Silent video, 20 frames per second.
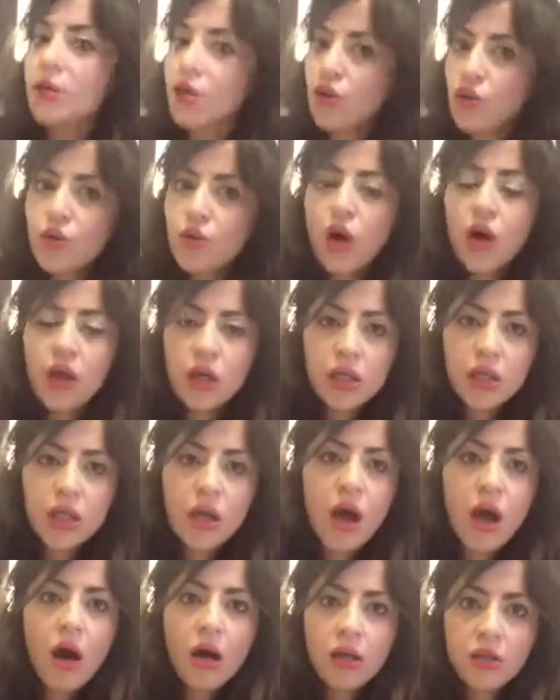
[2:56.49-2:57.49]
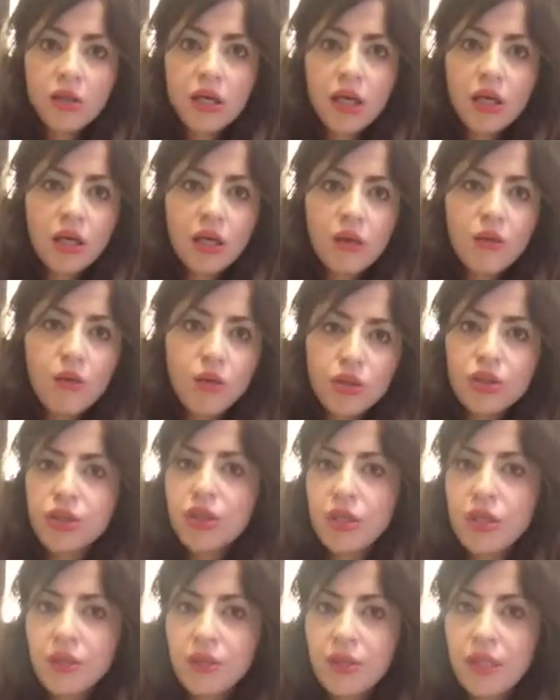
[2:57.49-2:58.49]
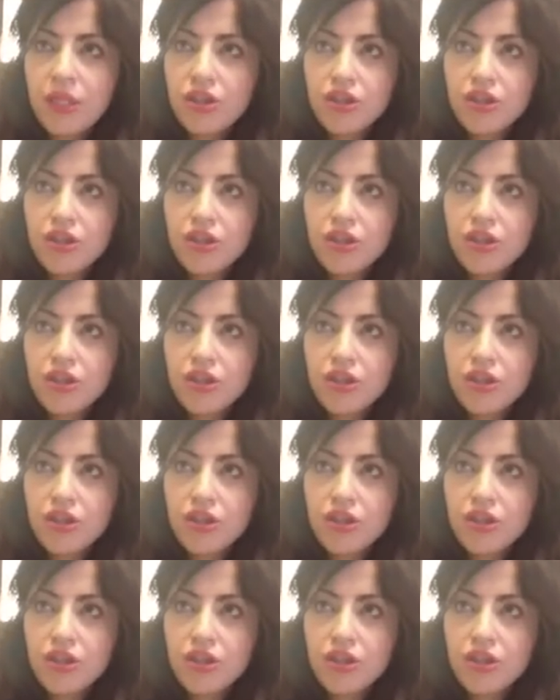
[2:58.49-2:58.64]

You are not an ordinary